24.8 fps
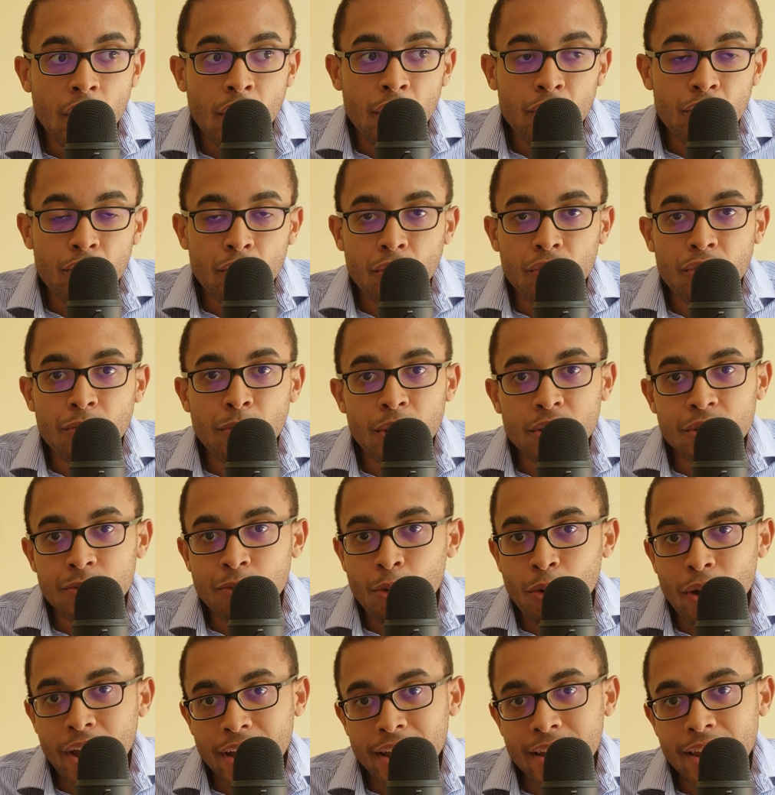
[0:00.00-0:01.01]
So it's much
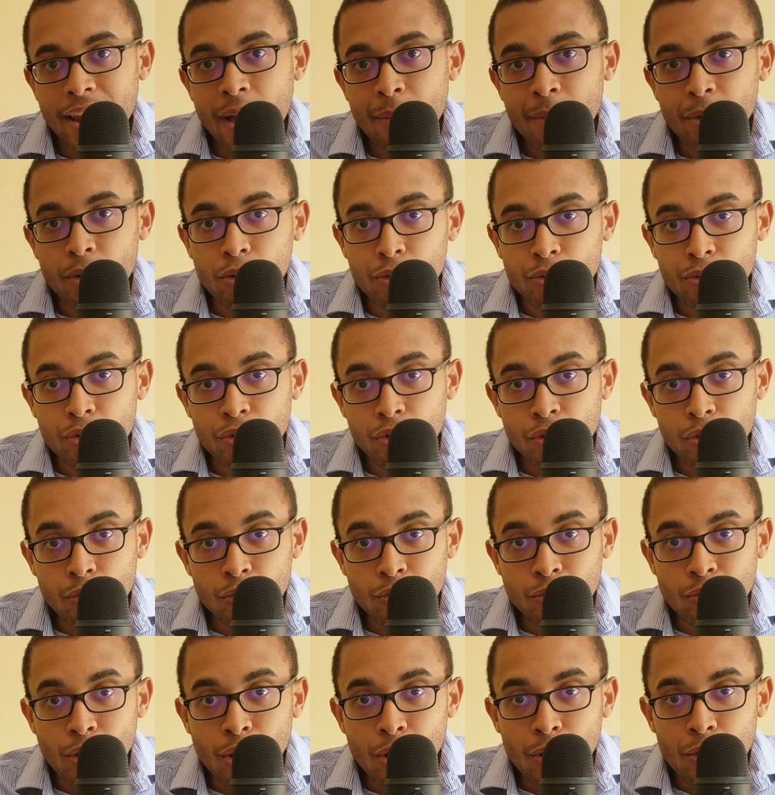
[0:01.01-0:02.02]
more economical to
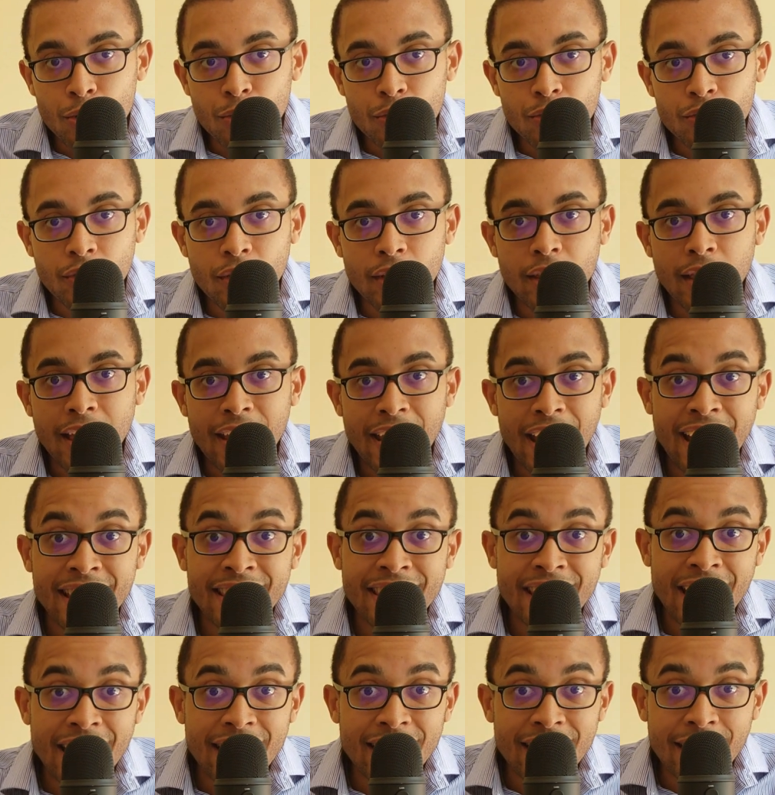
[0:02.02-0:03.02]
use those. And then at
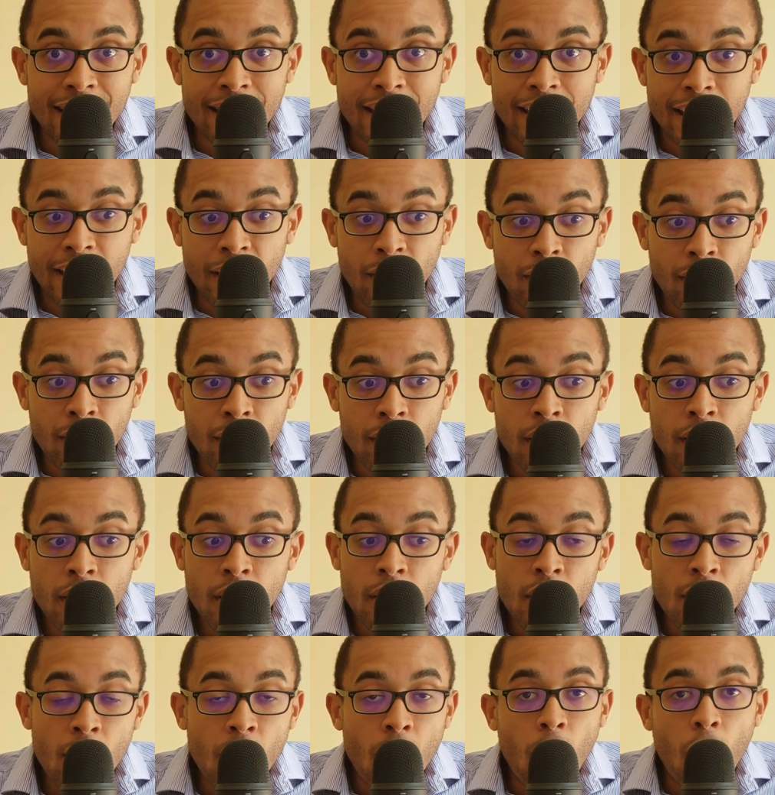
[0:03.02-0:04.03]
the end of the year,
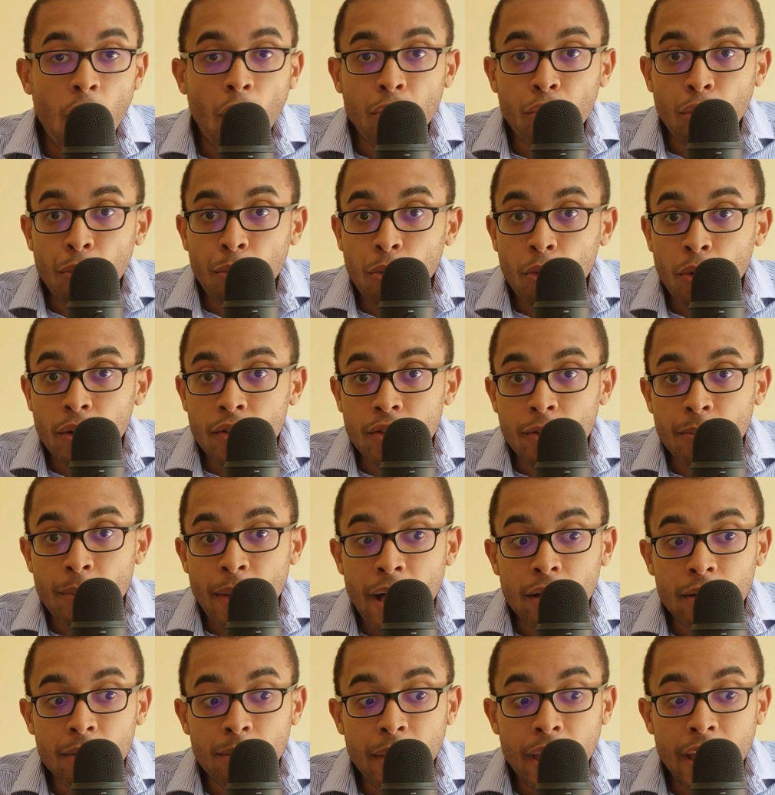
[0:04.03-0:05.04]
all your points
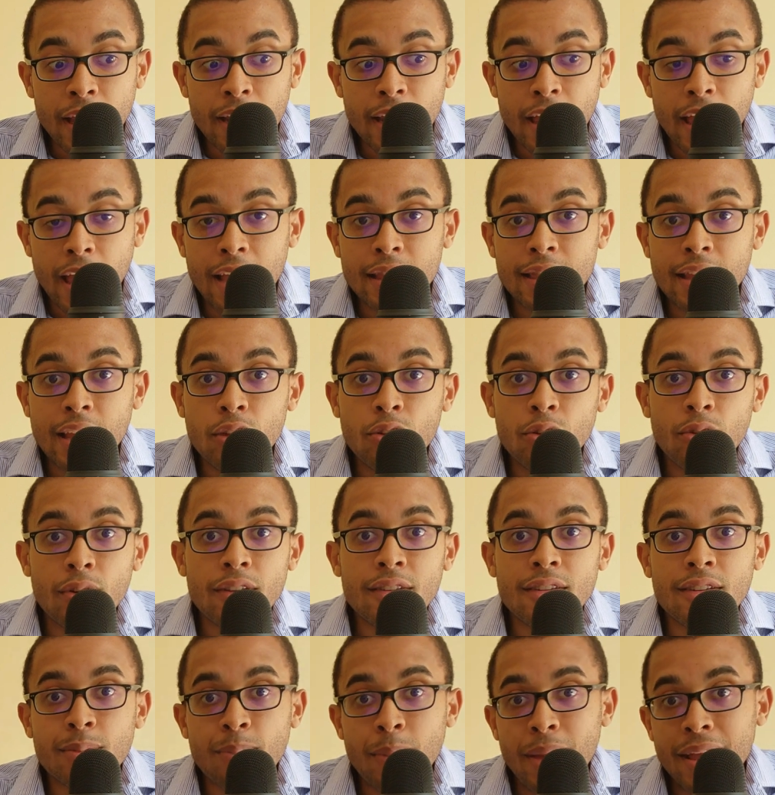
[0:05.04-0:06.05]
amalgamate, and then you
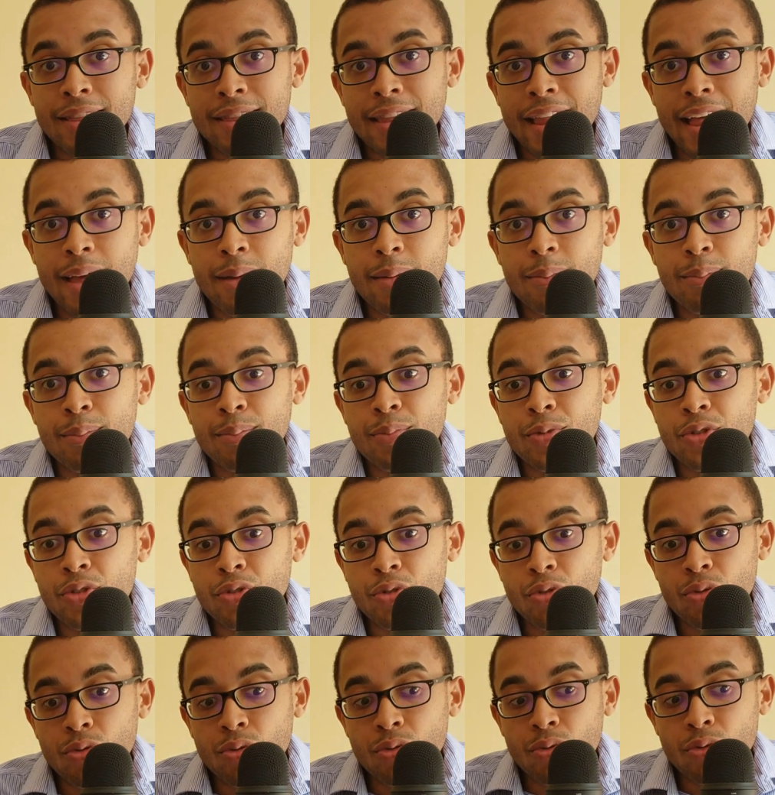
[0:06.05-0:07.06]
can spend them
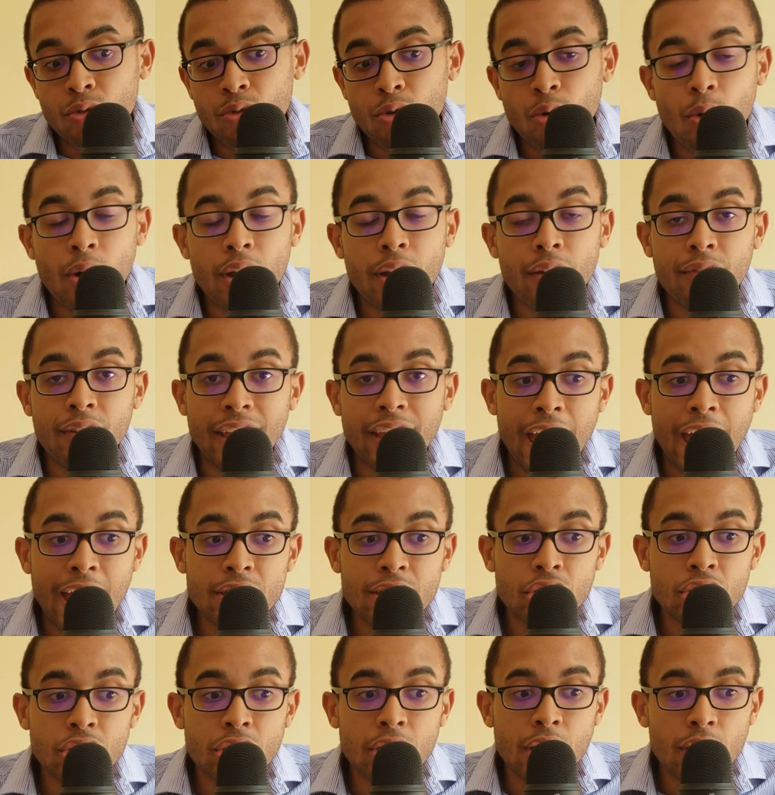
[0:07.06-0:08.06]
to go on a
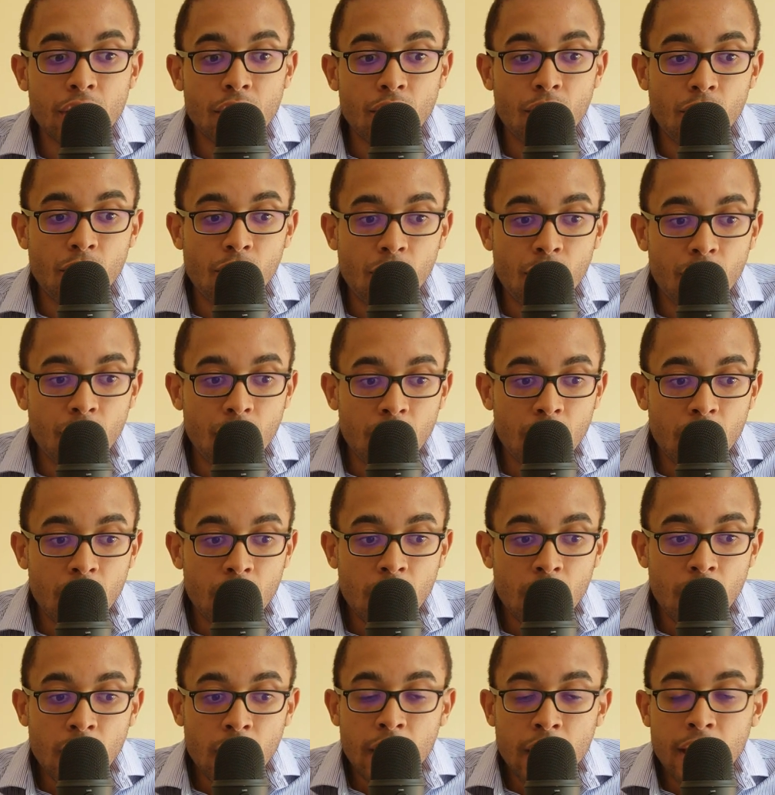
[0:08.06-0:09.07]
vacation or
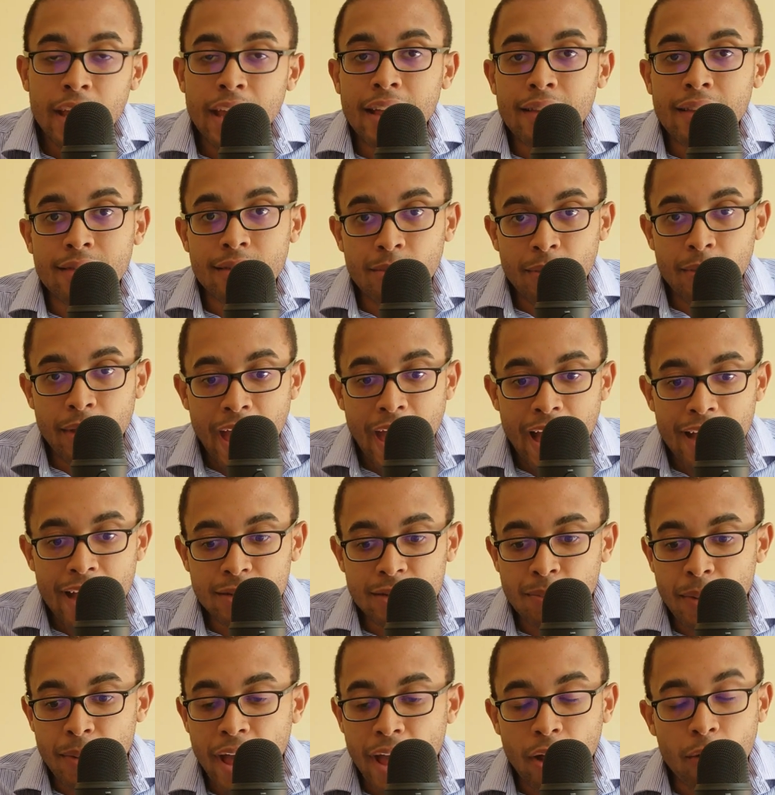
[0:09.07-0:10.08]
get some
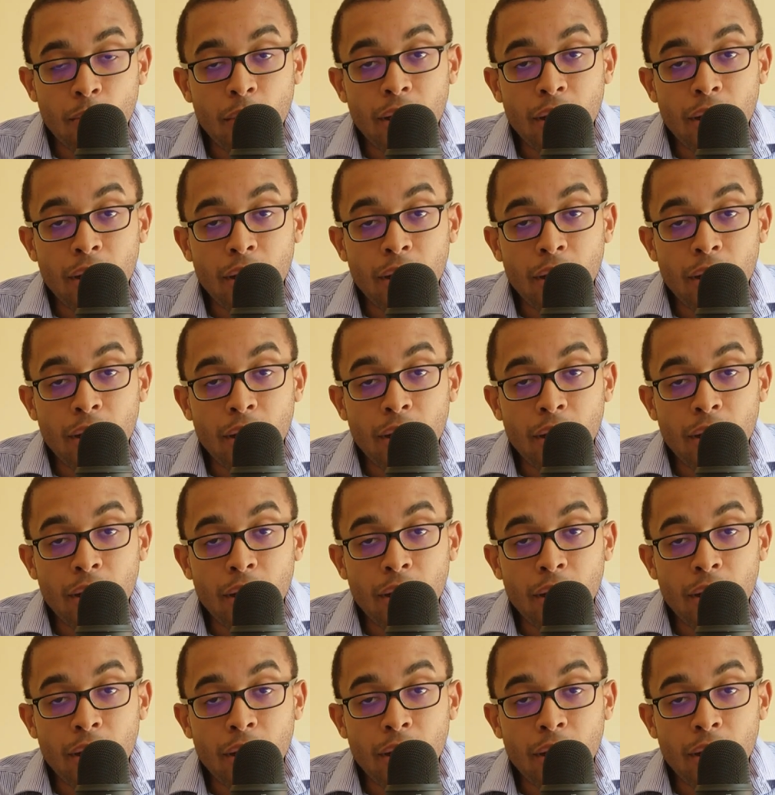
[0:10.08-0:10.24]
cash back.